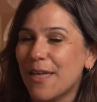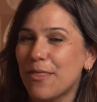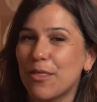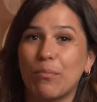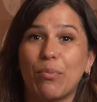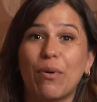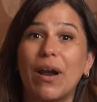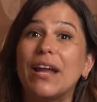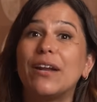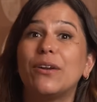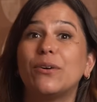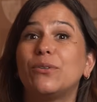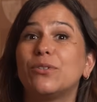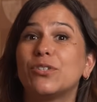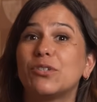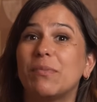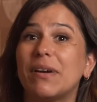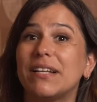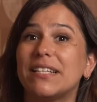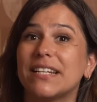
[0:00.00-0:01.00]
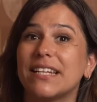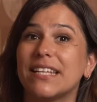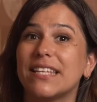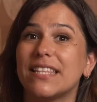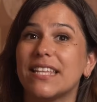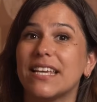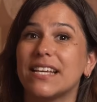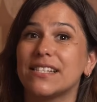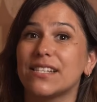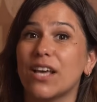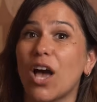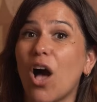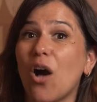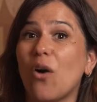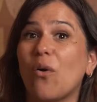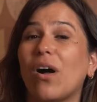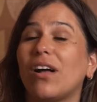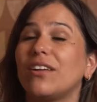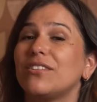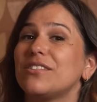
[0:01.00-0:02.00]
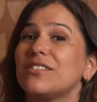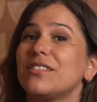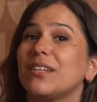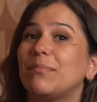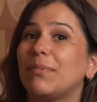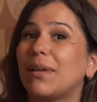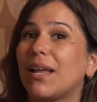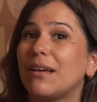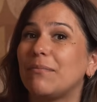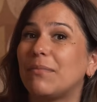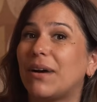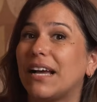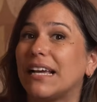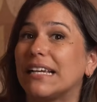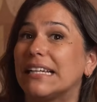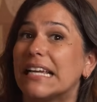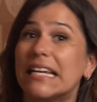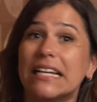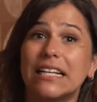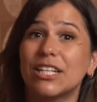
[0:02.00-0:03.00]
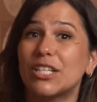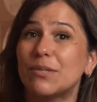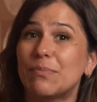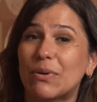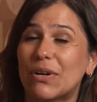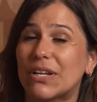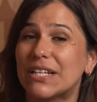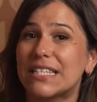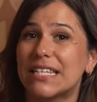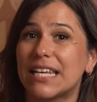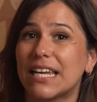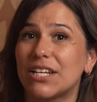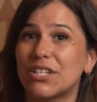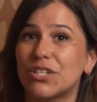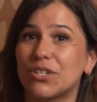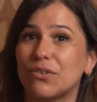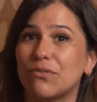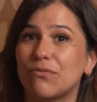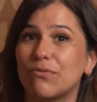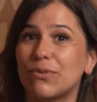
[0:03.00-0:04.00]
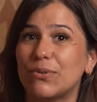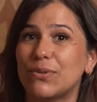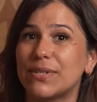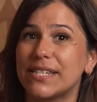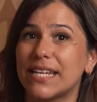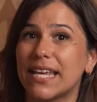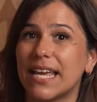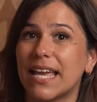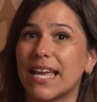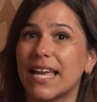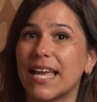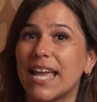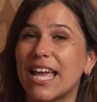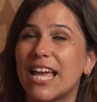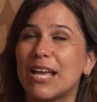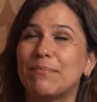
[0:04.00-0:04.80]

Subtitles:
the brain automatically thinks, oh, I'll just apply my English pronunciation rules here,